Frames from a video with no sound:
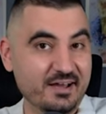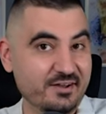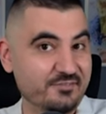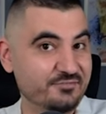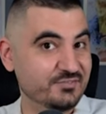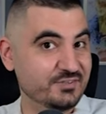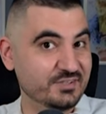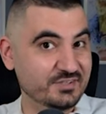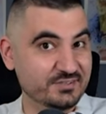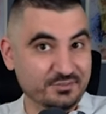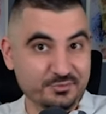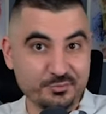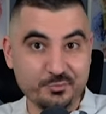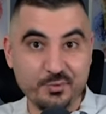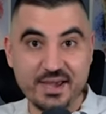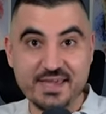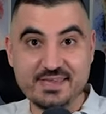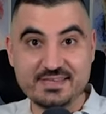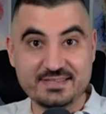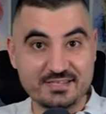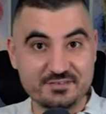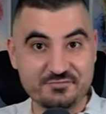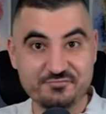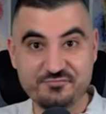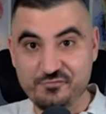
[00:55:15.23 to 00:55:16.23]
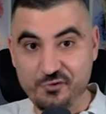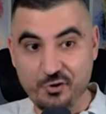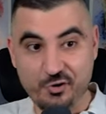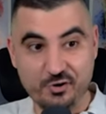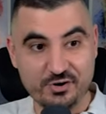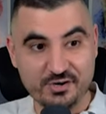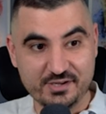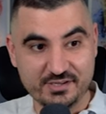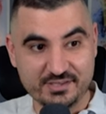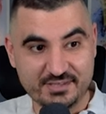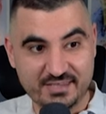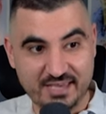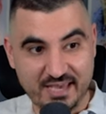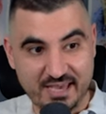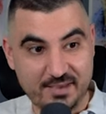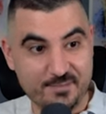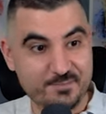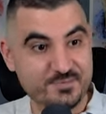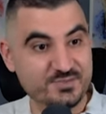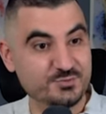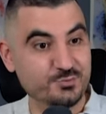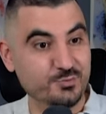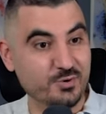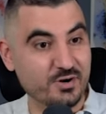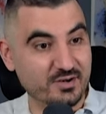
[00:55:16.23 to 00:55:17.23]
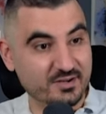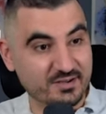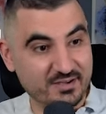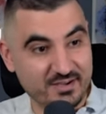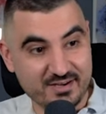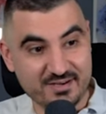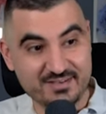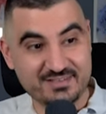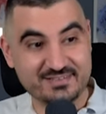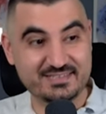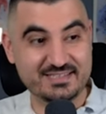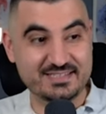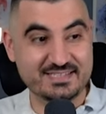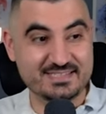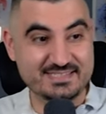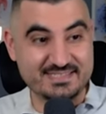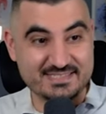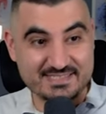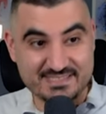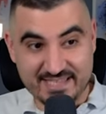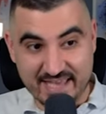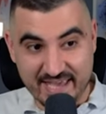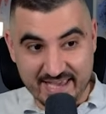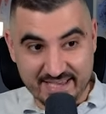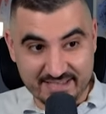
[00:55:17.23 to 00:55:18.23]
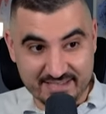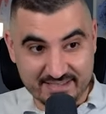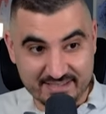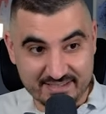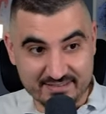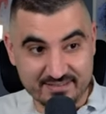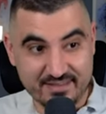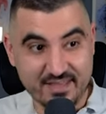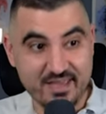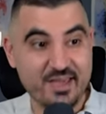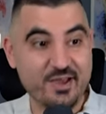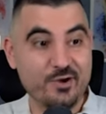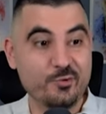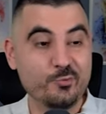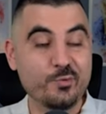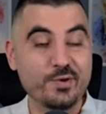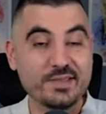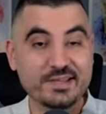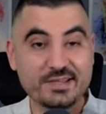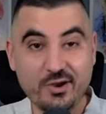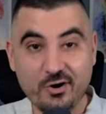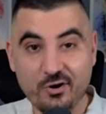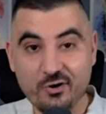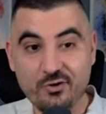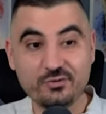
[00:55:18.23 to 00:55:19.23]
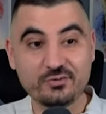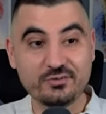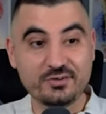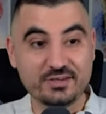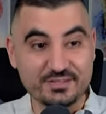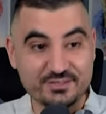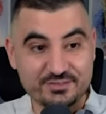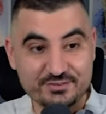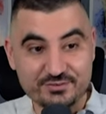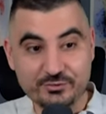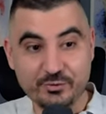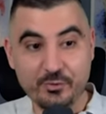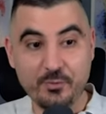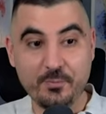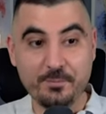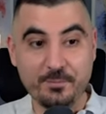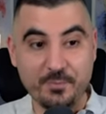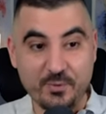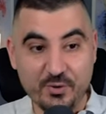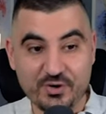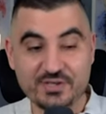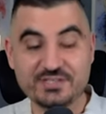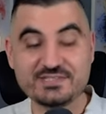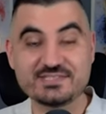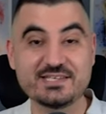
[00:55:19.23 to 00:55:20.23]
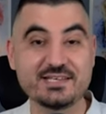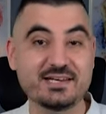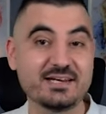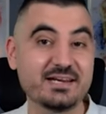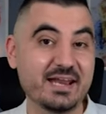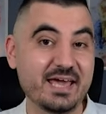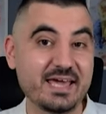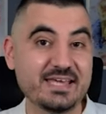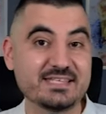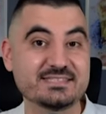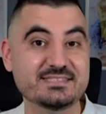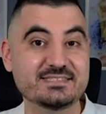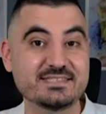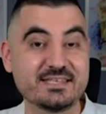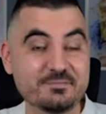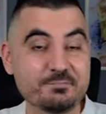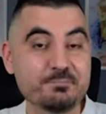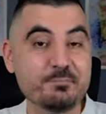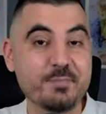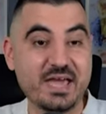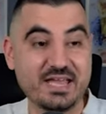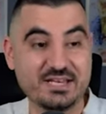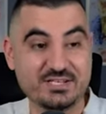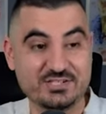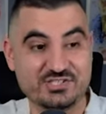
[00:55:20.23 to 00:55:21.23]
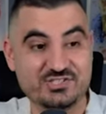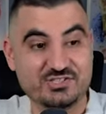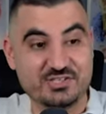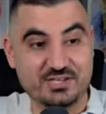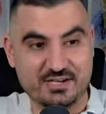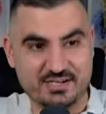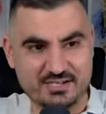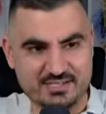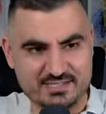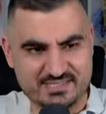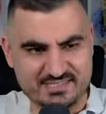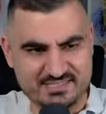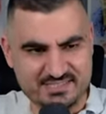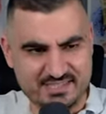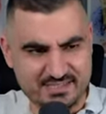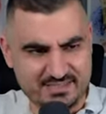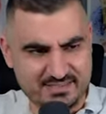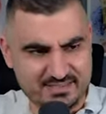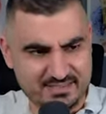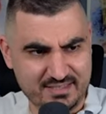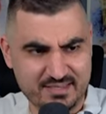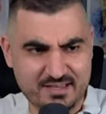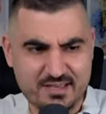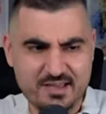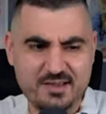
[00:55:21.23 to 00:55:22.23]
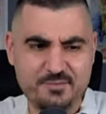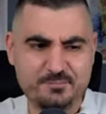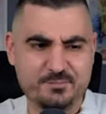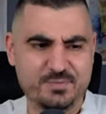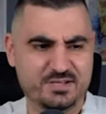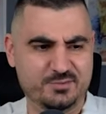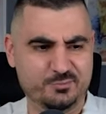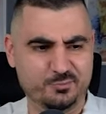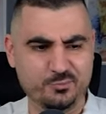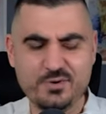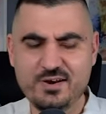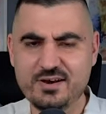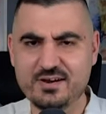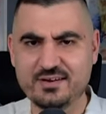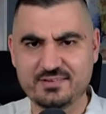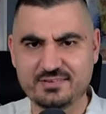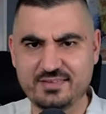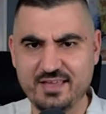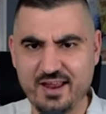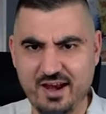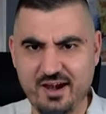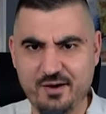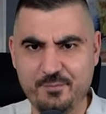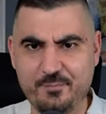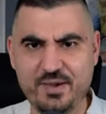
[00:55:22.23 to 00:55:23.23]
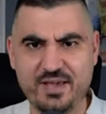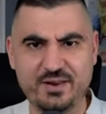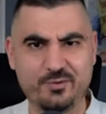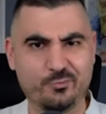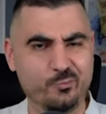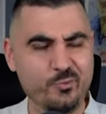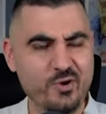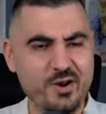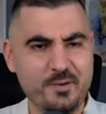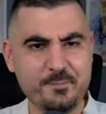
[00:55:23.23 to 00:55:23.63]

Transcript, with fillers: and after twenty-four games we're currently second with only two points less than Manchester City, but we're there, man.